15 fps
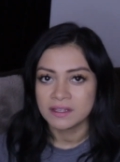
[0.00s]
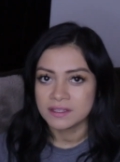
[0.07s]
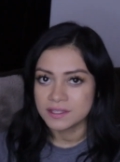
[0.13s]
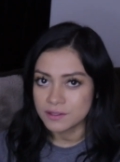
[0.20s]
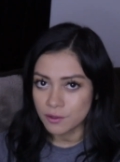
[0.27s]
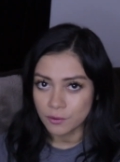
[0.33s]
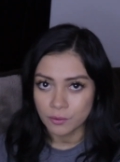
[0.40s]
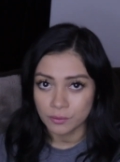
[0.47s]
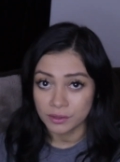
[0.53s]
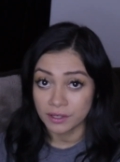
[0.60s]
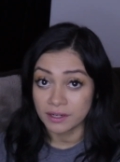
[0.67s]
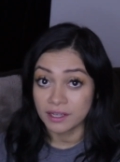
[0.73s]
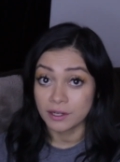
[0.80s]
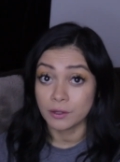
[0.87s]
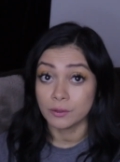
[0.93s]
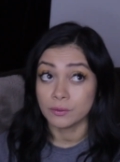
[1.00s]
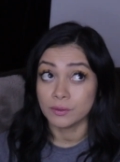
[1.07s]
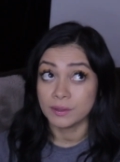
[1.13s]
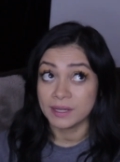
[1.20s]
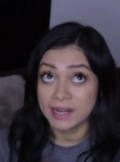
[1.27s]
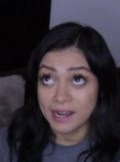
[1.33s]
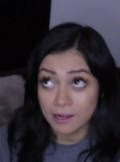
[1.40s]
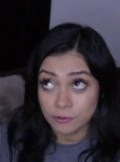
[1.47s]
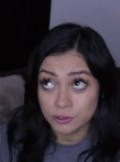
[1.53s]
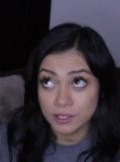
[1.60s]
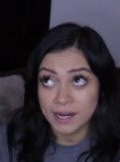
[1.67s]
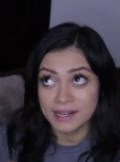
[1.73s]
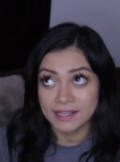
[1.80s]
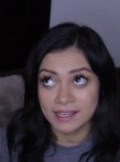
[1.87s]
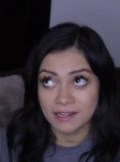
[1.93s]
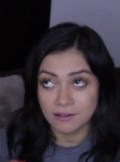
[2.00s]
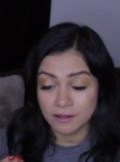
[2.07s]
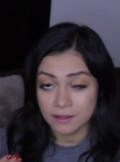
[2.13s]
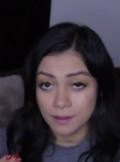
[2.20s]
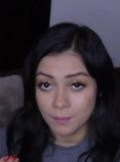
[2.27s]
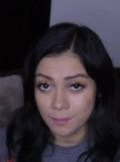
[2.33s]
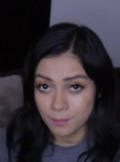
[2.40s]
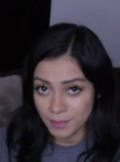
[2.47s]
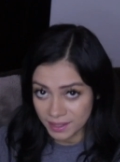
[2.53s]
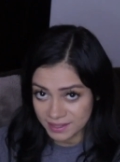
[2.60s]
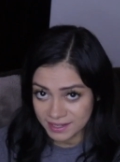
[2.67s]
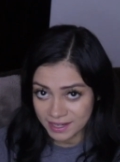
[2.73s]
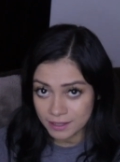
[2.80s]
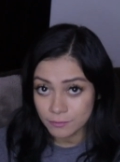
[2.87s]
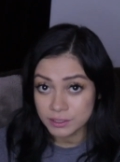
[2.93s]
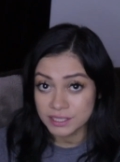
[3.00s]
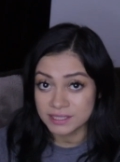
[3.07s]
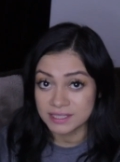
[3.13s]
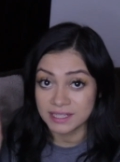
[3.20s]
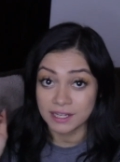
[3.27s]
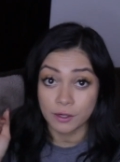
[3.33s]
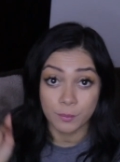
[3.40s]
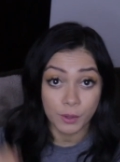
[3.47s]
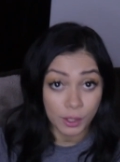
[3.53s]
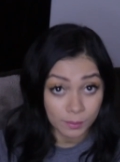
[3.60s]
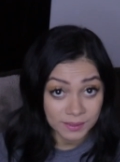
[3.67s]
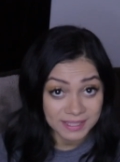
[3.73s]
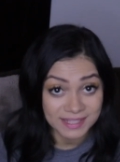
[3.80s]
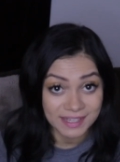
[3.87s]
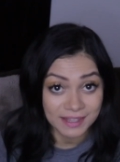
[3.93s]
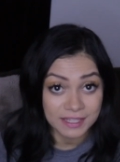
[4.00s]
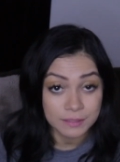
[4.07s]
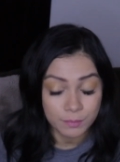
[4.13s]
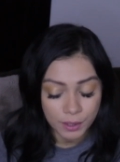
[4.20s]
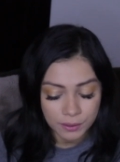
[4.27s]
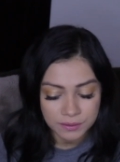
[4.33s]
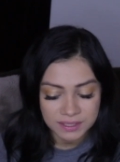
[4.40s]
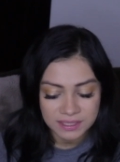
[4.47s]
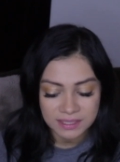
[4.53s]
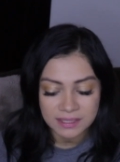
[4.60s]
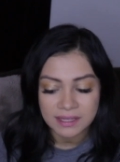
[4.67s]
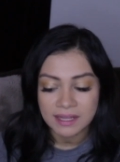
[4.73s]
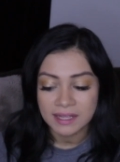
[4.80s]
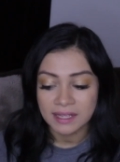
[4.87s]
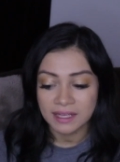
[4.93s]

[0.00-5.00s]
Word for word: So they're gonna now try again on Monday, which is the day you're probably seeing this posted.